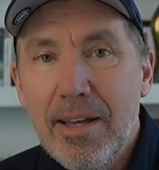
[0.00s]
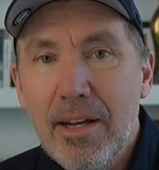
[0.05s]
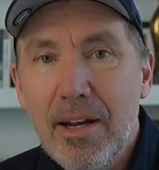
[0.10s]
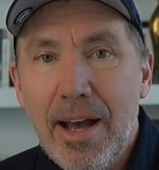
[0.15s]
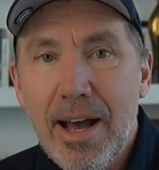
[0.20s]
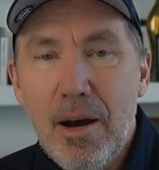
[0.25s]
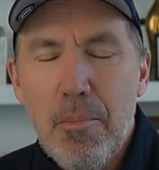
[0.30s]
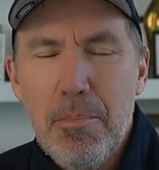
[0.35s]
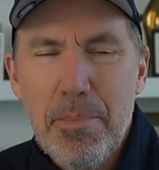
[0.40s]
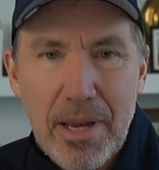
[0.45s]

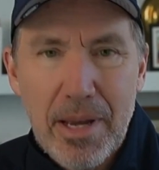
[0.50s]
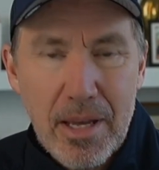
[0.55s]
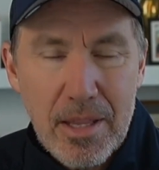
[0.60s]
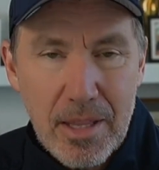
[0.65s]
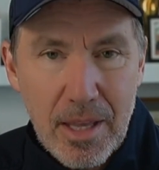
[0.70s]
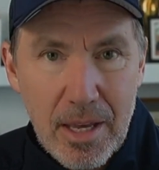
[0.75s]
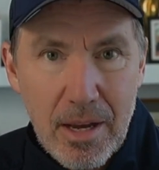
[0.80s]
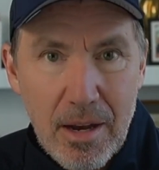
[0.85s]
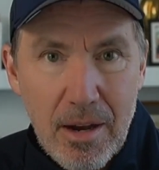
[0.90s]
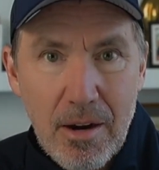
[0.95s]
How big
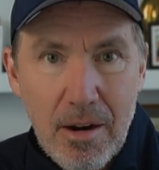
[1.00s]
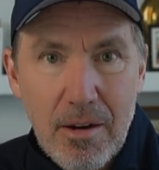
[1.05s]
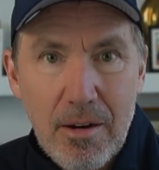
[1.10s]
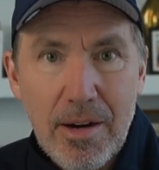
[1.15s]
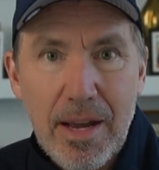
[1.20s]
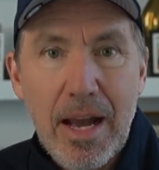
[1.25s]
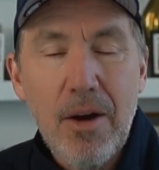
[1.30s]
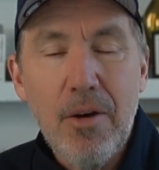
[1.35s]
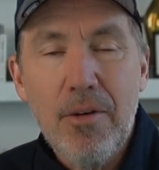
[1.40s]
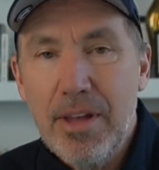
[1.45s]
they
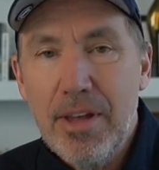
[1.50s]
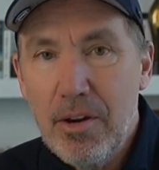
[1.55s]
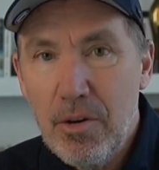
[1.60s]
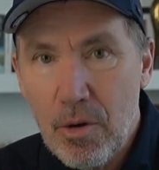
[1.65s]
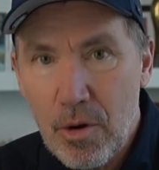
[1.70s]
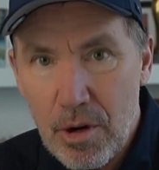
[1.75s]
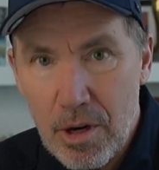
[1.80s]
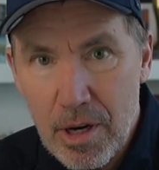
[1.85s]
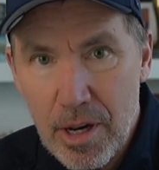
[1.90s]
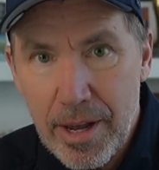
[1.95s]
are, how are they
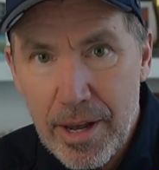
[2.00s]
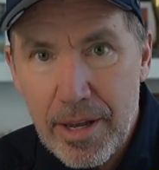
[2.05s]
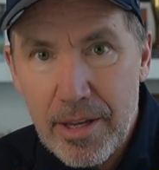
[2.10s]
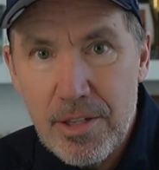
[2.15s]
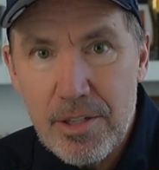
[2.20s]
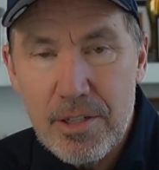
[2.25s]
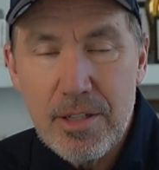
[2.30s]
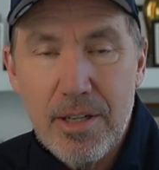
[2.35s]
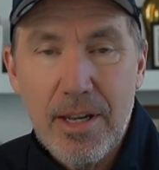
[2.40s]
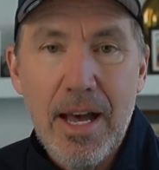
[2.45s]

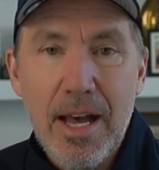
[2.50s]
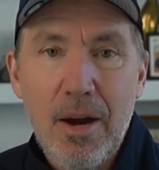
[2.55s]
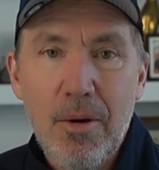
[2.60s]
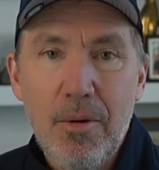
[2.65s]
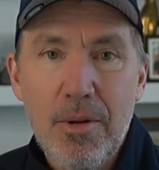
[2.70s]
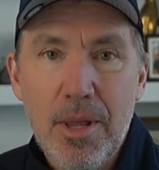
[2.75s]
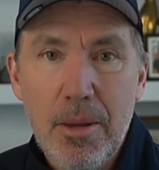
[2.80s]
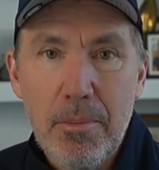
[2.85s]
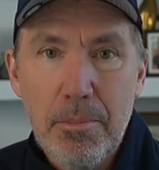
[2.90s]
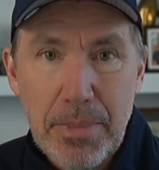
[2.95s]
organized, how
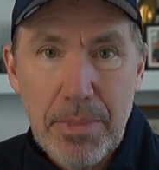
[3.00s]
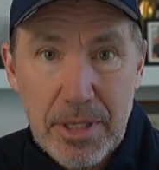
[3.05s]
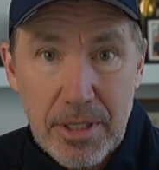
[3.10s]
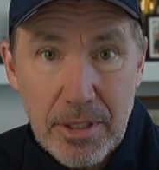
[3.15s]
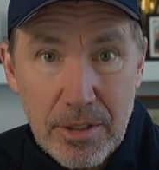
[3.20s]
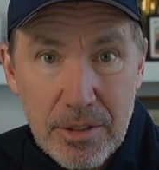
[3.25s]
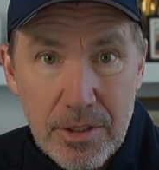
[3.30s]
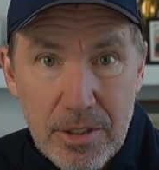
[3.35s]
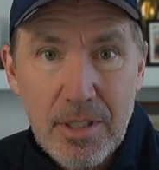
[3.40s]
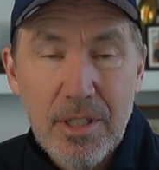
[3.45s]
are they
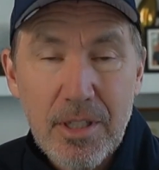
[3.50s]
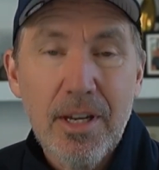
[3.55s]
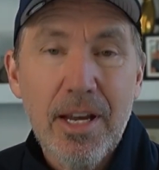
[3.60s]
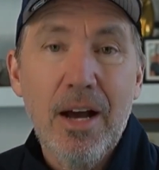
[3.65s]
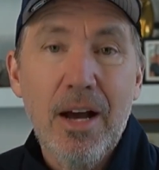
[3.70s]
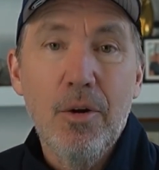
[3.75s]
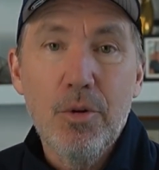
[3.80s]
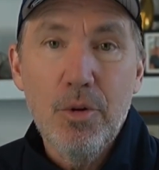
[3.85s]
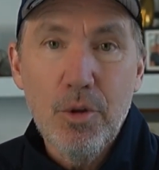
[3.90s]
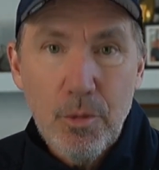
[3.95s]
built,
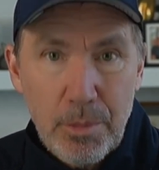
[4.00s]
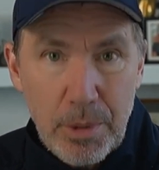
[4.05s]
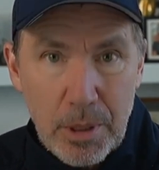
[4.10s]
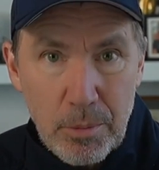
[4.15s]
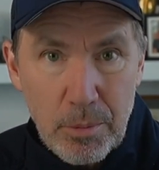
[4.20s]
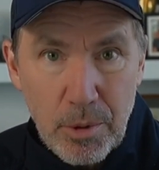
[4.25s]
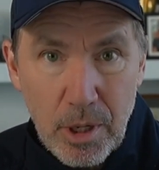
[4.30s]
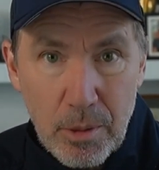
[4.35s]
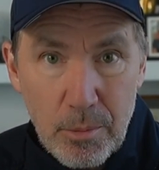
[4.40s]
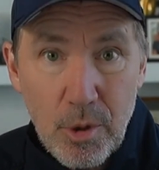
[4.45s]
how new
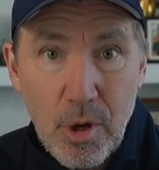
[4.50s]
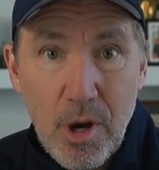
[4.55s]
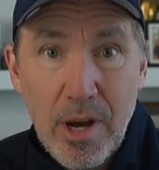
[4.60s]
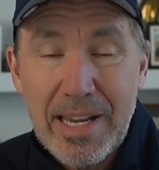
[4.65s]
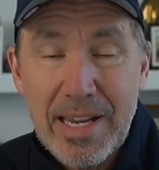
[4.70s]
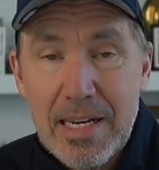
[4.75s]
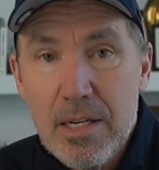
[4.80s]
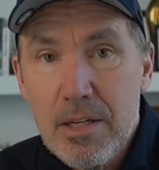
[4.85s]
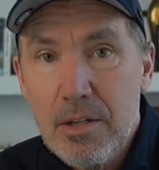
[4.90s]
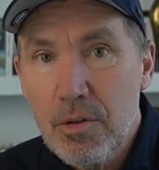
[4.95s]
people are
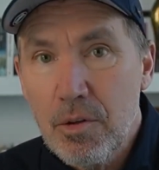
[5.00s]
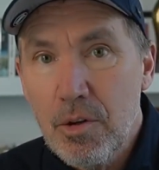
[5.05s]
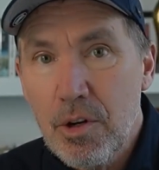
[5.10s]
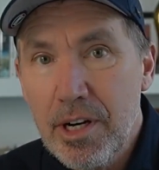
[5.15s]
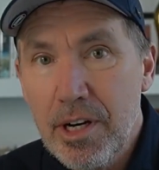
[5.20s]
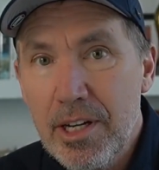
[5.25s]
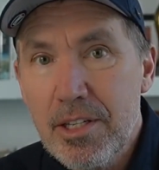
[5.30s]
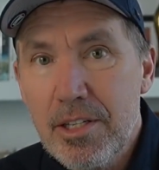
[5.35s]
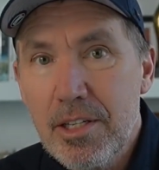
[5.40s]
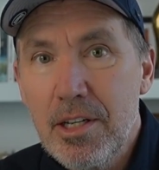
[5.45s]
brought into
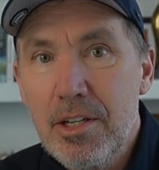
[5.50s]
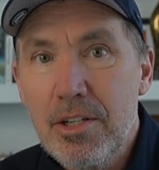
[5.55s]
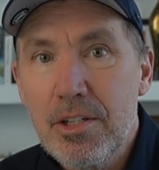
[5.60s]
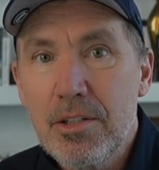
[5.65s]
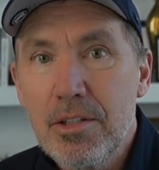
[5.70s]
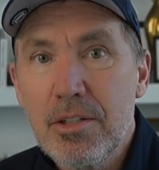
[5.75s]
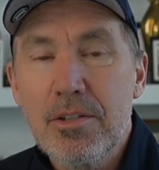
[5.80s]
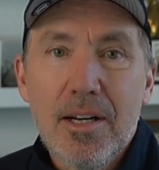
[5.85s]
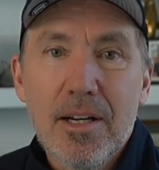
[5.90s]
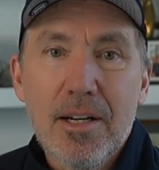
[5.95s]

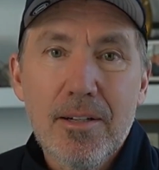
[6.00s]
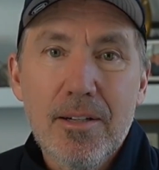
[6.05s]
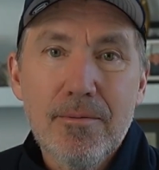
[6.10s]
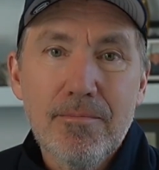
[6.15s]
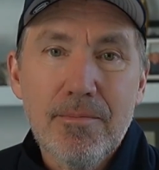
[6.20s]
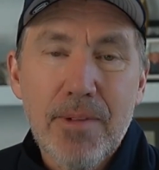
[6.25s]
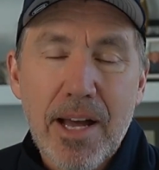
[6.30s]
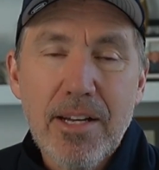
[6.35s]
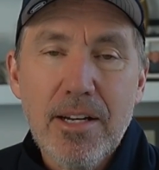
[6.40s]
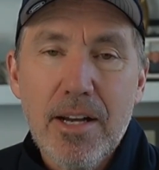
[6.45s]
organizations.
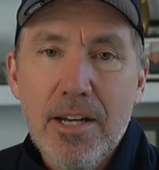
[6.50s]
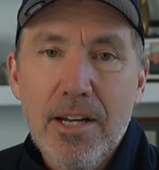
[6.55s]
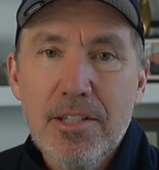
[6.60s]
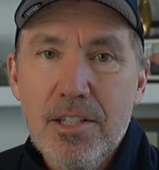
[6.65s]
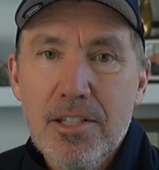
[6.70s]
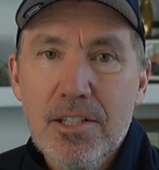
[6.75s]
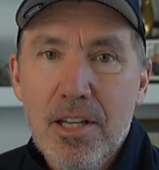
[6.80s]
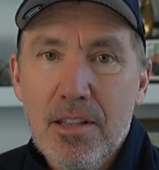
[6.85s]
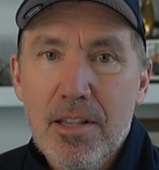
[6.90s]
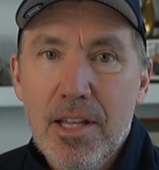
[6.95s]
I
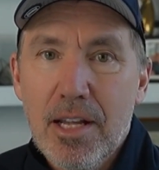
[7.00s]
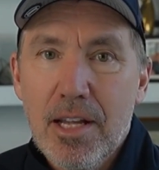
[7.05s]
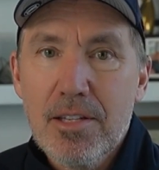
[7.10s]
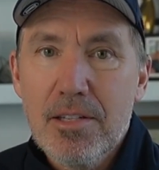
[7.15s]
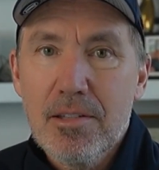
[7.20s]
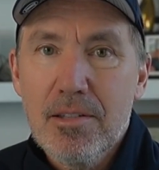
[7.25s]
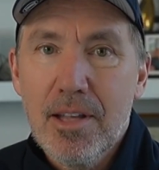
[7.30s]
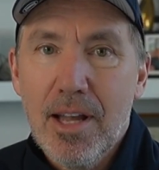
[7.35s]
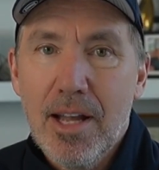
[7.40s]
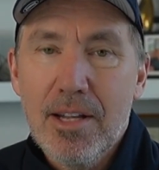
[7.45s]
just think
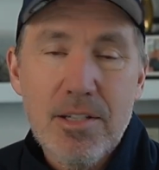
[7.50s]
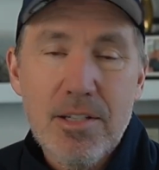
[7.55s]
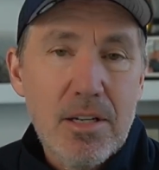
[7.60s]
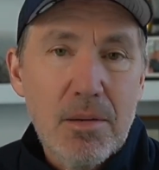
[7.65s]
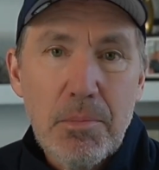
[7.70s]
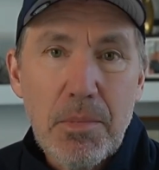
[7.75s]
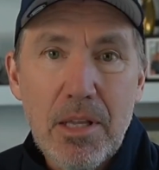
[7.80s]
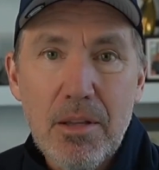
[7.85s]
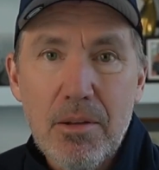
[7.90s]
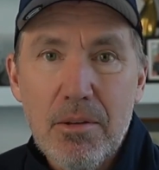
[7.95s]
that's
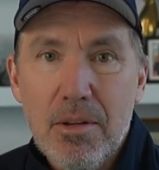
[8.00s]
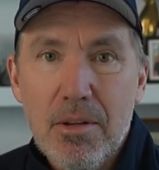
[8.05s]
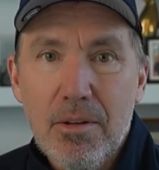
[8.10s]
to me